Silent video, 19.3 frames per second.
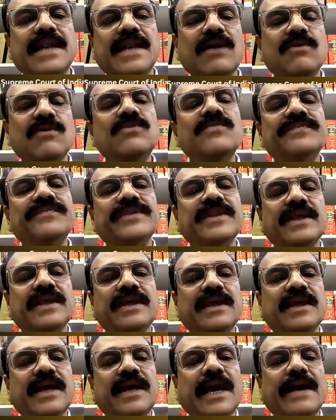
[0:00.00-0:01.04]
Now
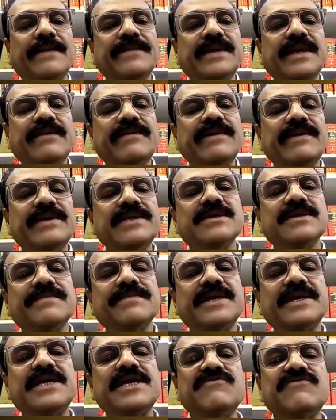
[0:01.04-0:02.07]
I am giving
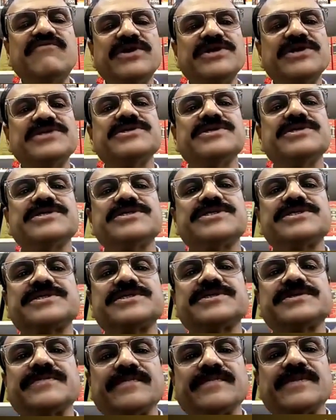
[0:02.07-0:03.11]
some key
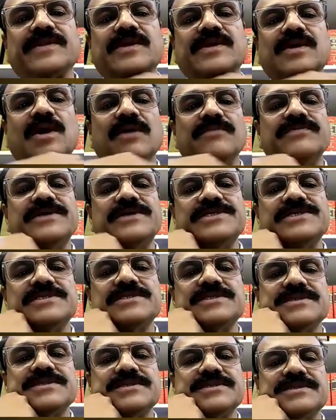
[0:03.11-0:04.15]
features of
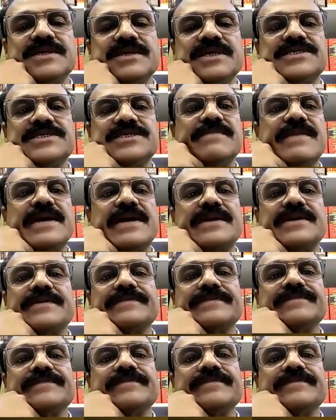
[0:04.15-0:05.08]
this Custom Act.